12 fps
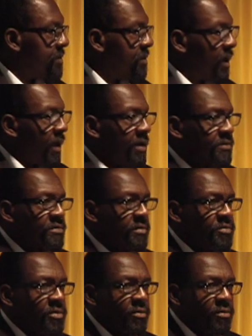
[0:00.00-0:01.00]
You have
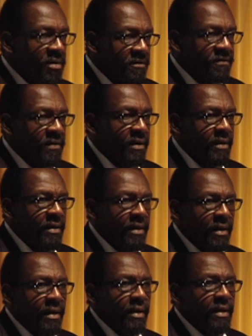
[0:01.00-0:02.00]
some terrific
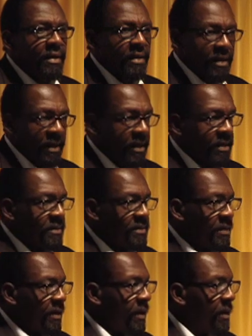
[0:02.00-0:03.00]

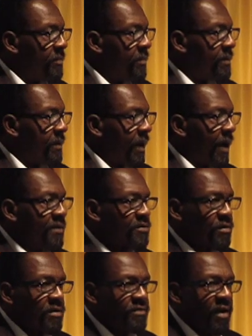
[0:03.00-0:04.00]
kids. Um, I
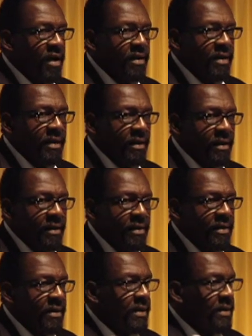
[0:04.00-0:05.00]
served on the
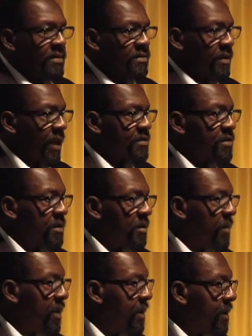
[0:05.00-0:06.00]
selection
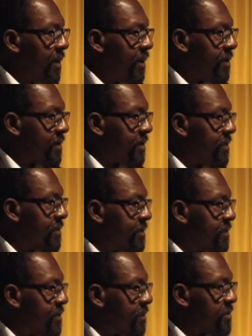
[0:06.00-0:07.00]
committee uh, to,
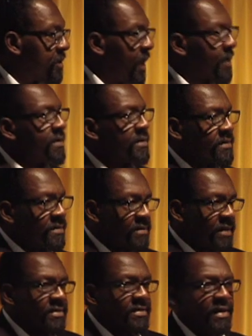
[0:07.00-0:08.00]
to select the
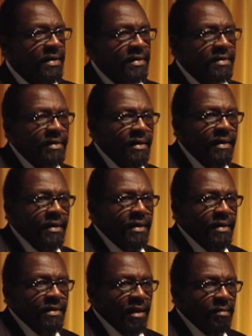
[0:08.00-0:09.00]
16
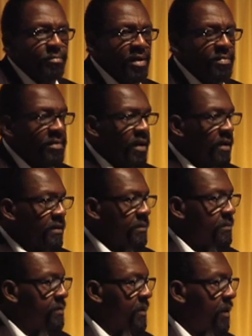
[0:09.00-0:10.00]
young people that are,
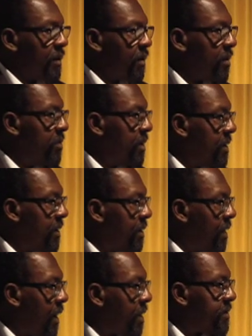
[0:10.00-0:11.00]
that are going to be
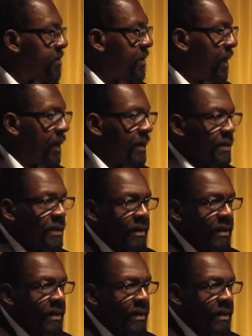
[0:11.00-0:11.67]
honored tonight.